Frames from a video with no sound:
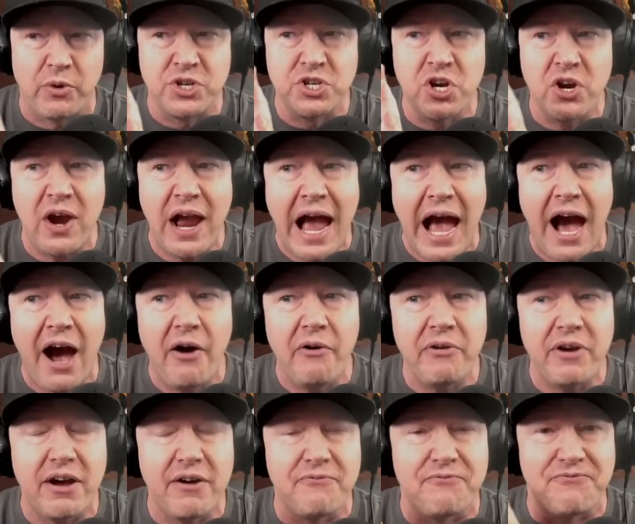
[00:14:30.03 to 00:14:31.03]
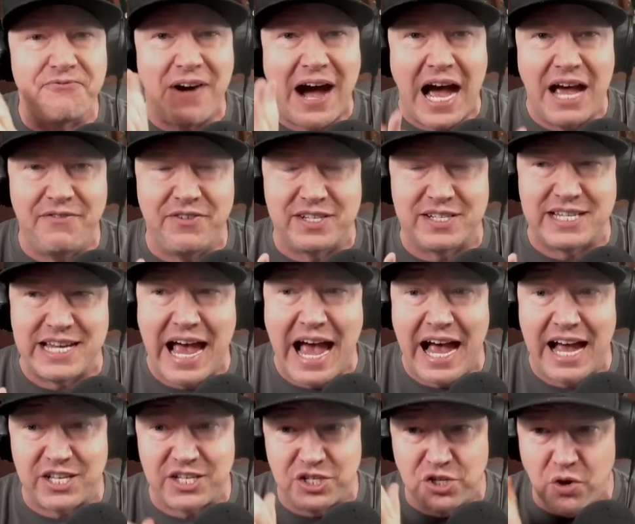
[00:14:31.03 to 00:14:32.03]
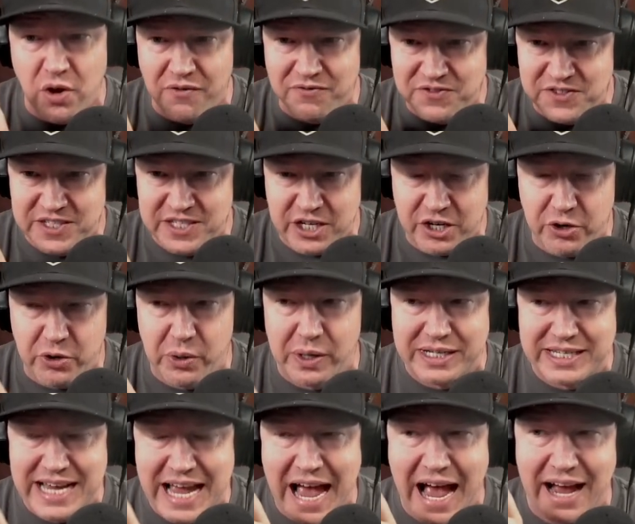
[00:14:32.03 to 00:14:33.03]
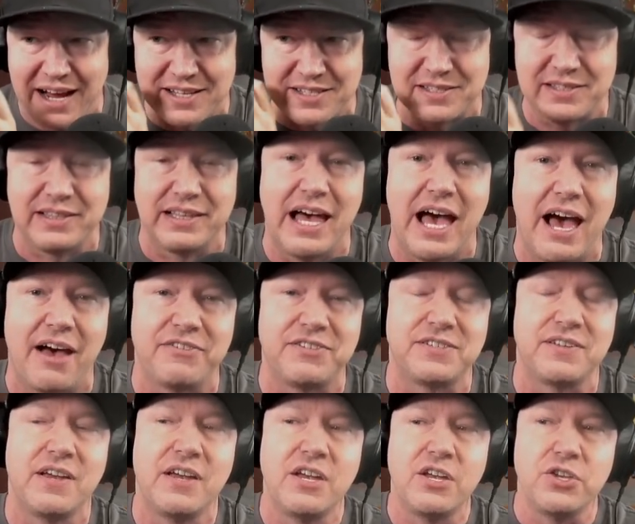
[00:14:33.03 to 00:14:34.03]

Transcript: When you're out of 5 attacks and you have 0 attacks left,